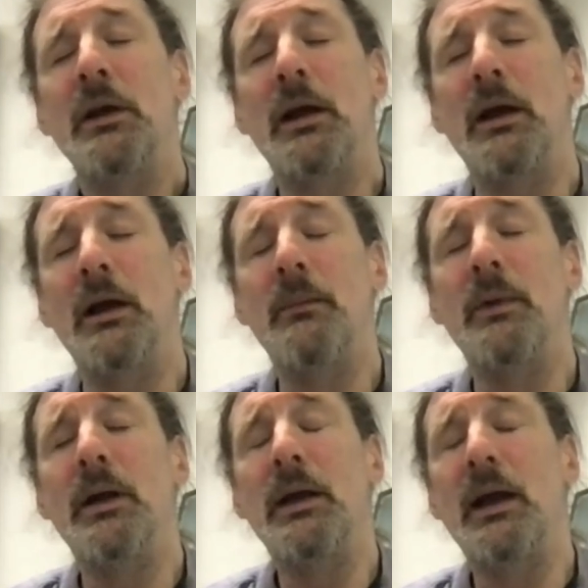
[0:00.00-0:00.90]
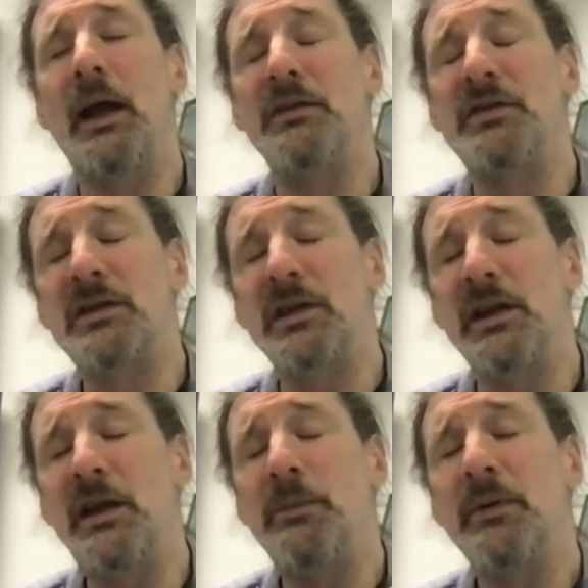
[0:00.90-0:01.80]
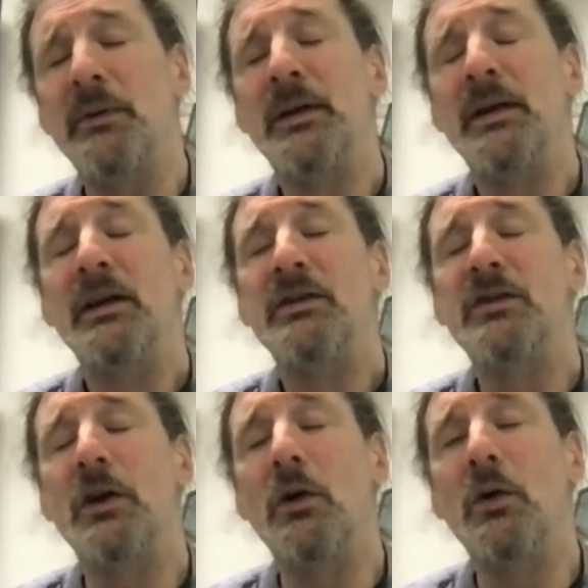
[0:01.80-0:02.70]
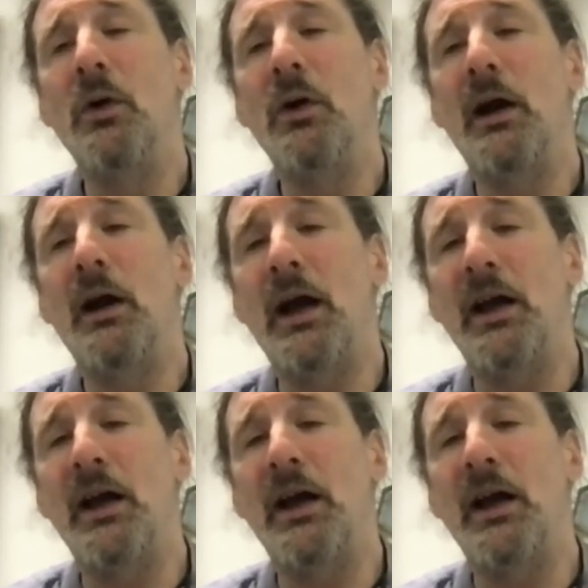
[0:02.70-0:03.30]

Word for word: um, and sleep. So I